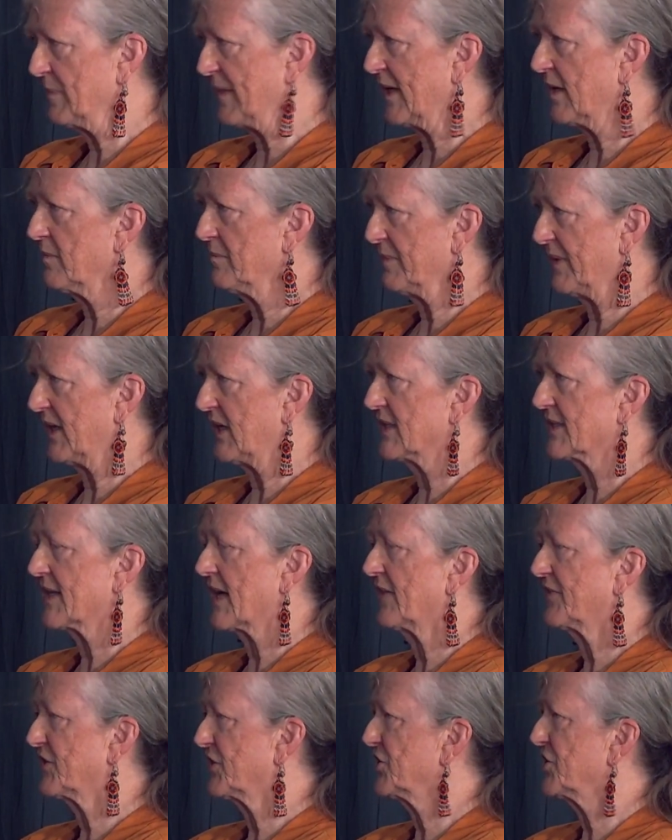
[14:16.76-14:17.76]
B&Bs
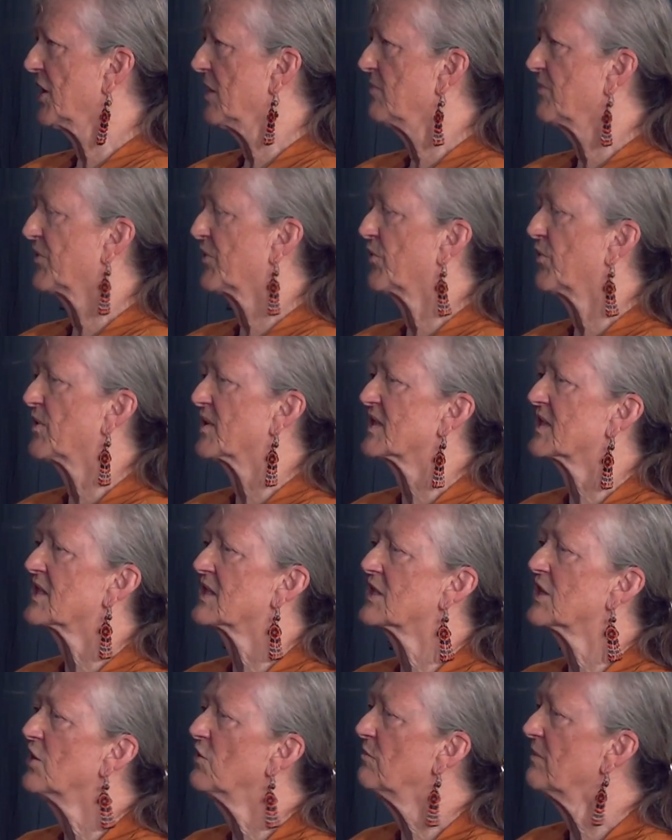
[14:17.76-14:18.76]
have to jump through are mm
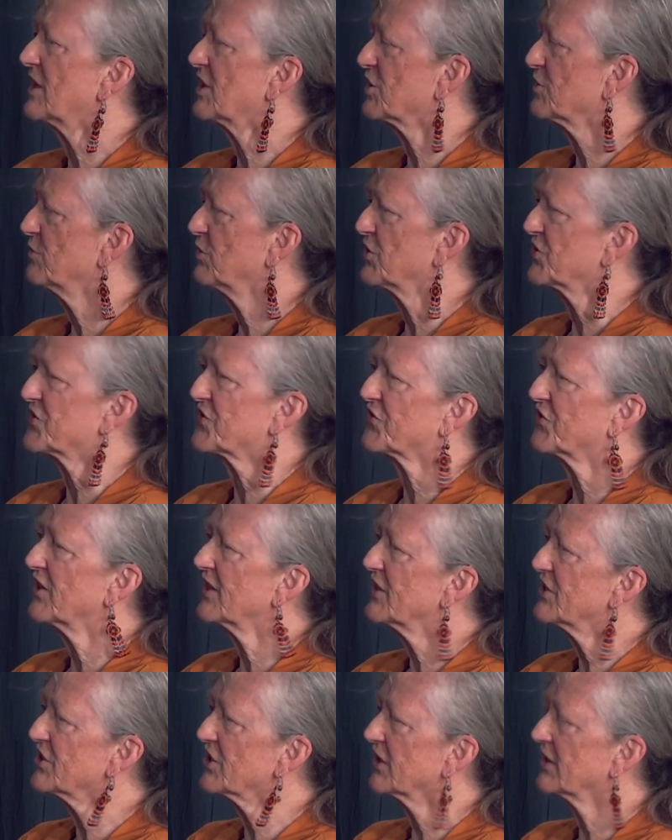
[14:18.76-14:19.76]
-hmm. so mm-hmm. much more
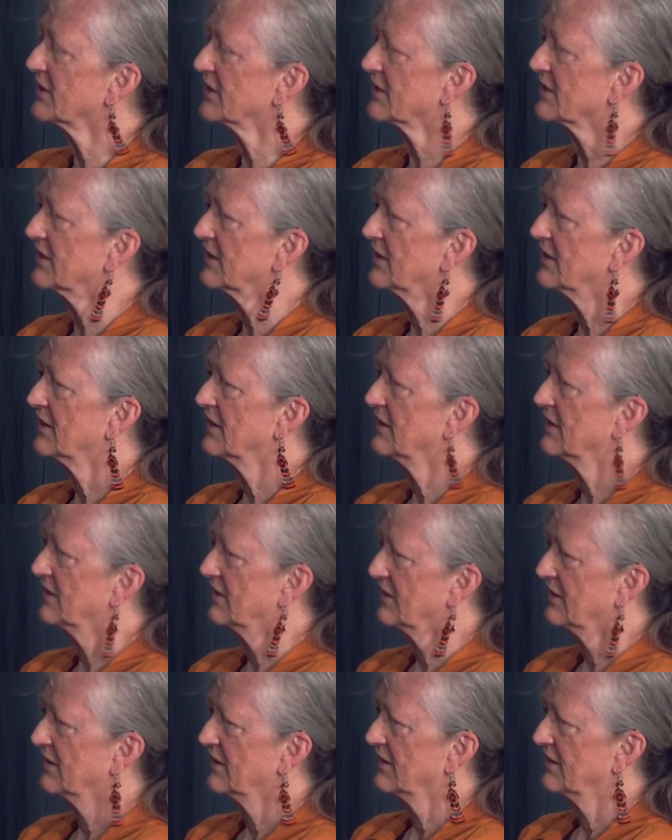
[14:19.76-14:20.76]
stringent. Right.
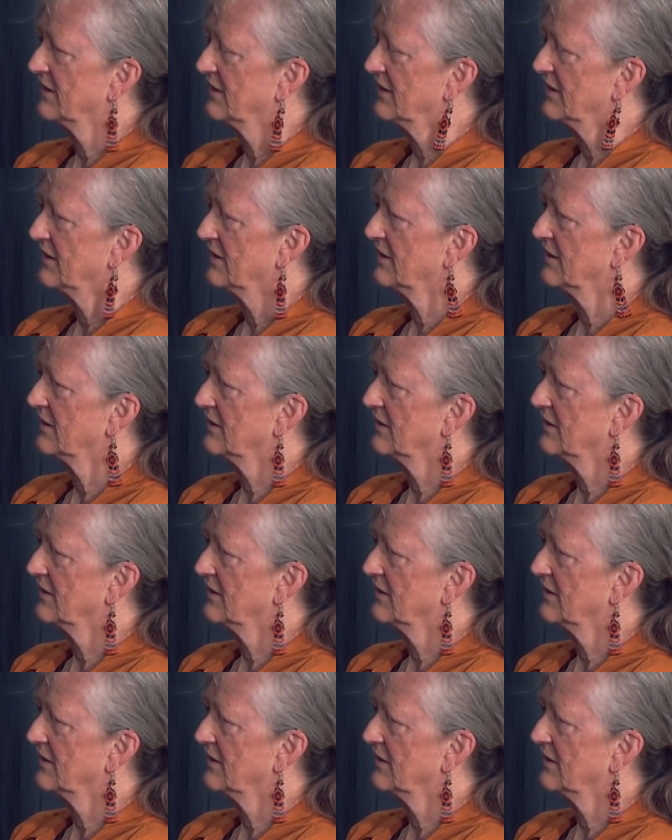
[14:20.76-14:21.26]
Yeah, we had to